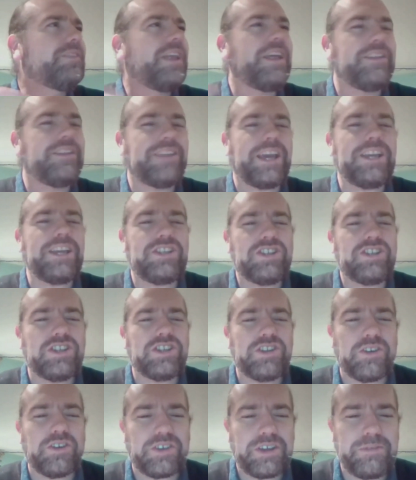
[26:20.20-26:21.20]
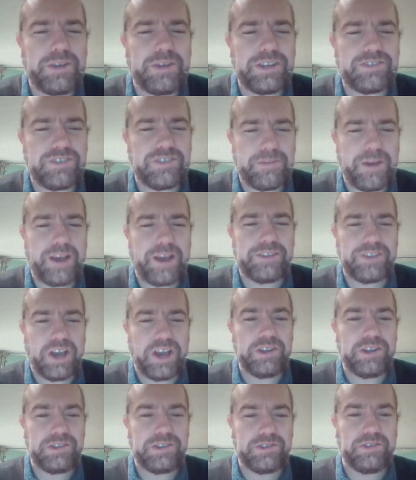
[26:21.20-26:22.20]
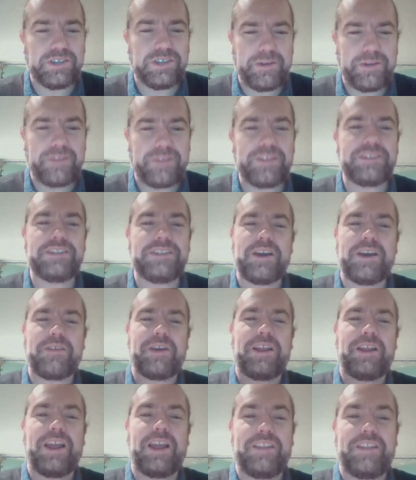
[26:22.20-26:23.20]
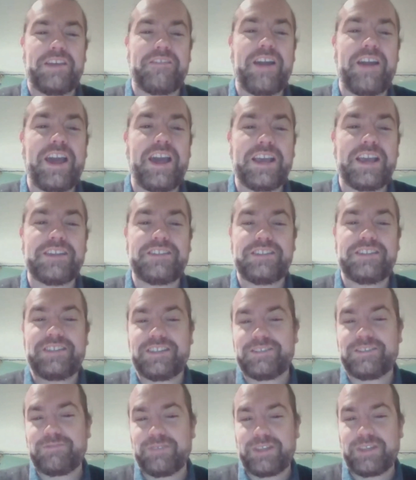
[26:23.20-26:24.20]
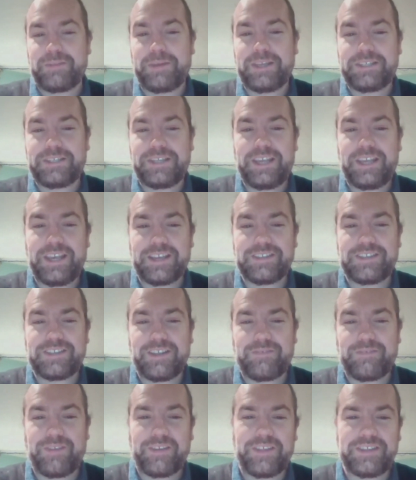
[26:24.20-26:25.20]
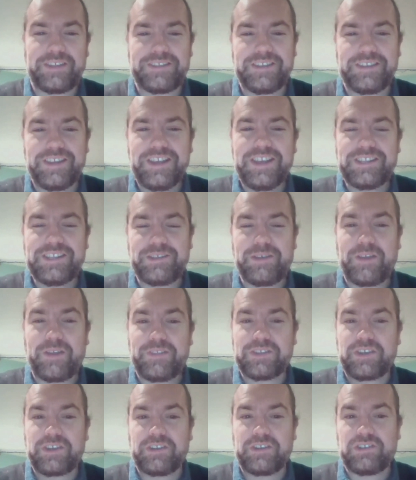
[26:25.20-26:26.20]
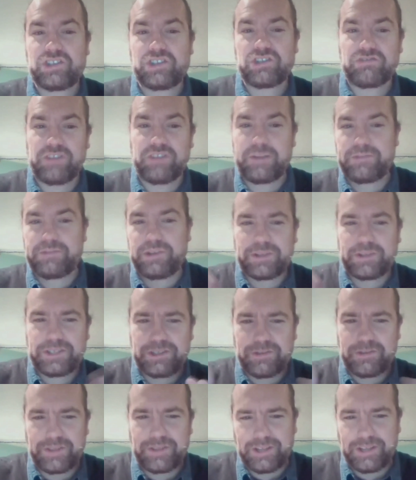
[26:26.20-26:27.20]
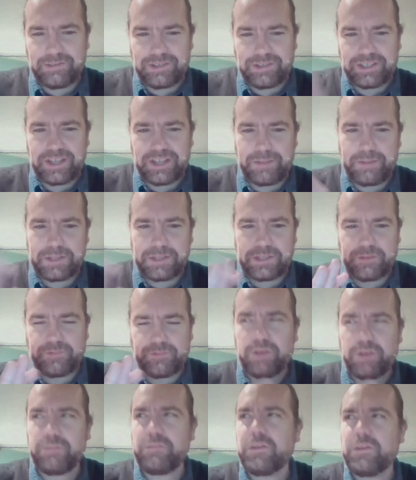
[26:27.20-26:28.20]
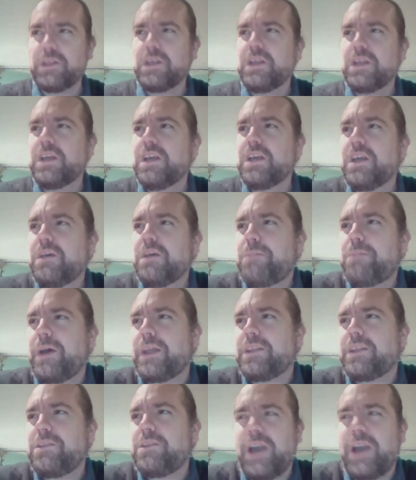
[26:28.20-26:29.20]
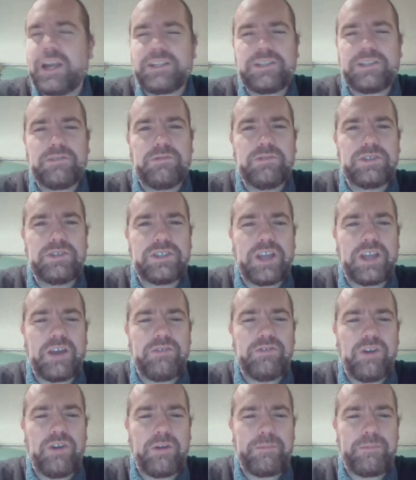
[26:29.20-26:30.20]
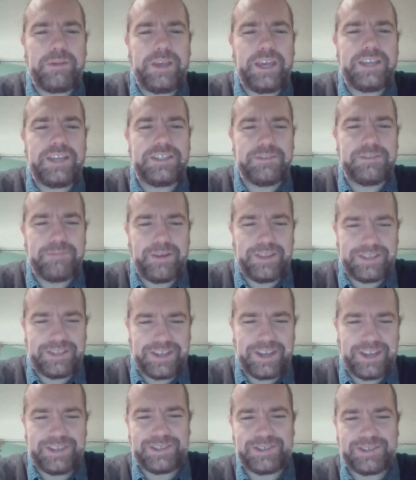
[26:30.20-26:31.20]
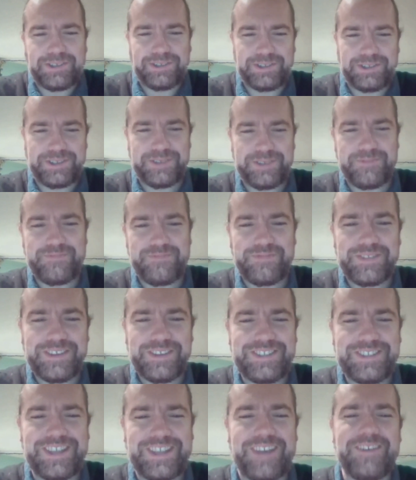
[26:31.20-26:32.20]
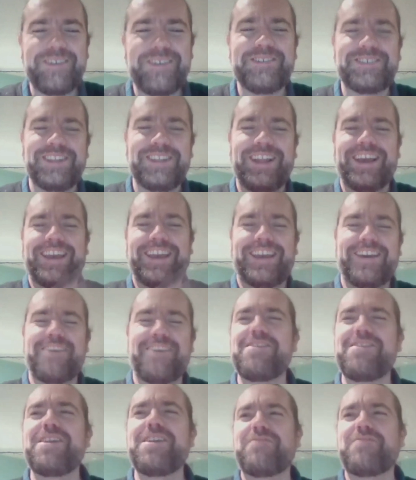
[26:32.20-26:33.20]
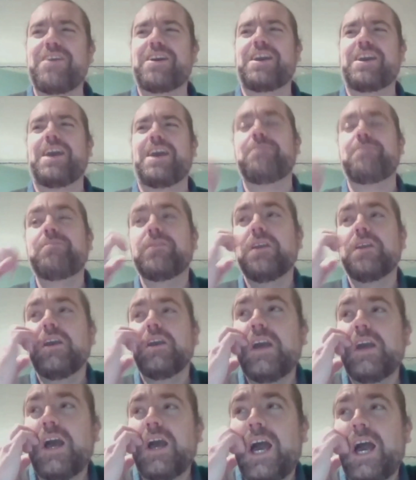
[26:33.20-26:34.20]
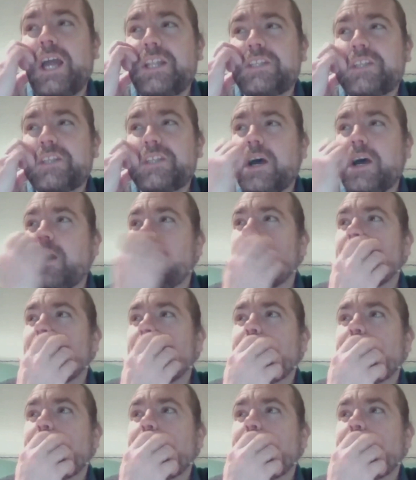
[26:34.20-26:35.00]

nature documentary about dinosaurs, about this is how they lay their eggs, this is what they're eating and stuff like this. So you had this kind of script, you had to do the little snippets of film, but you had to also not be eaten by the dinosaurs. So it was like a really fun game. And I